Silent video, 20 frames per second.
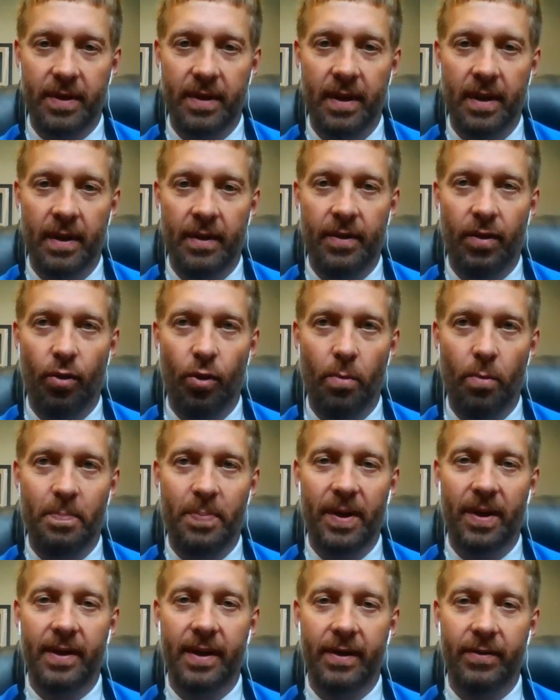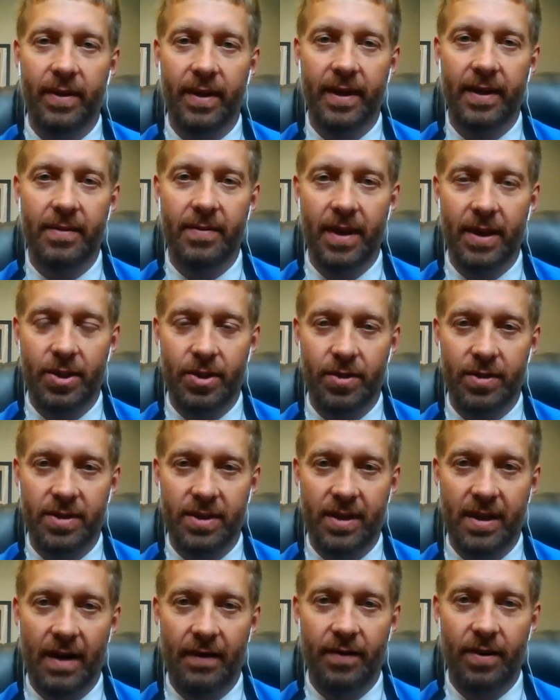but the whole building we need to make sure
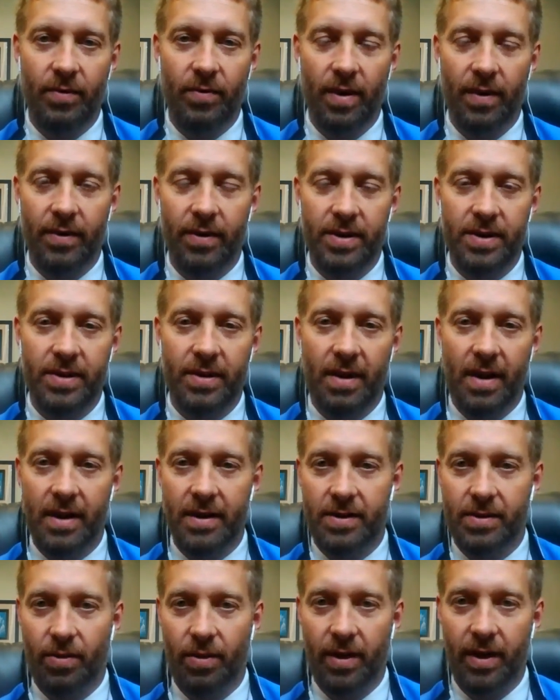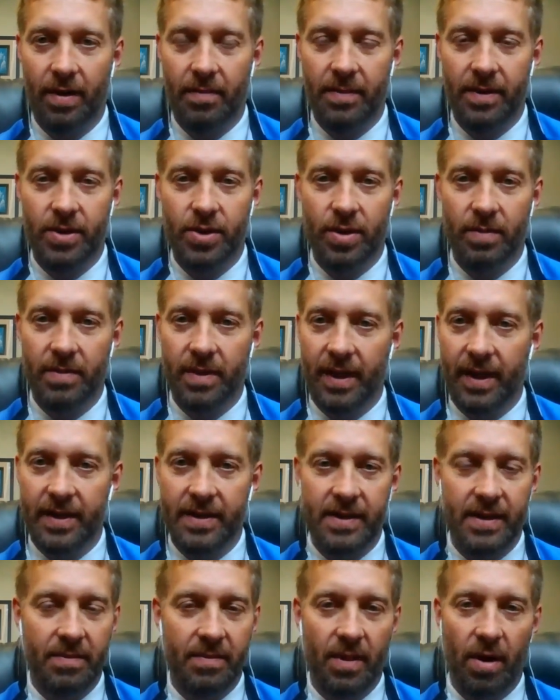is covered, whether it's the auditorium, the
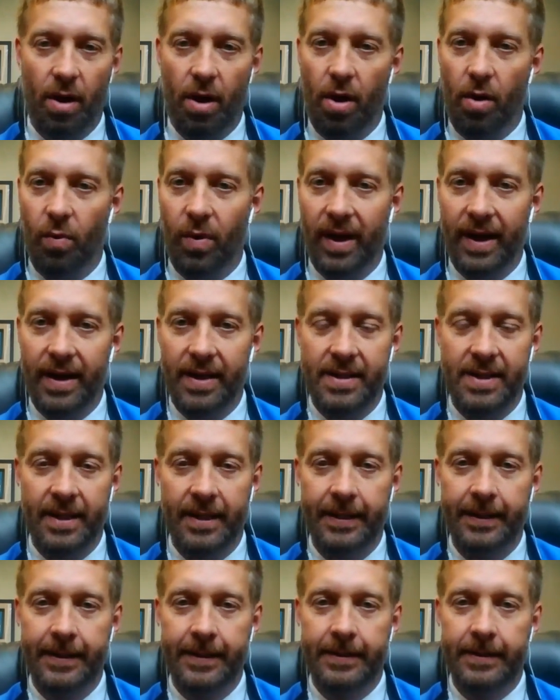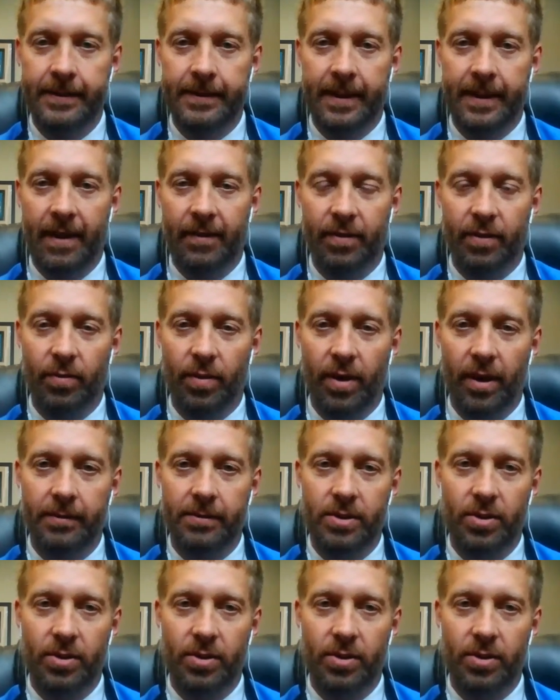gymnasium, the hallways, everywhere.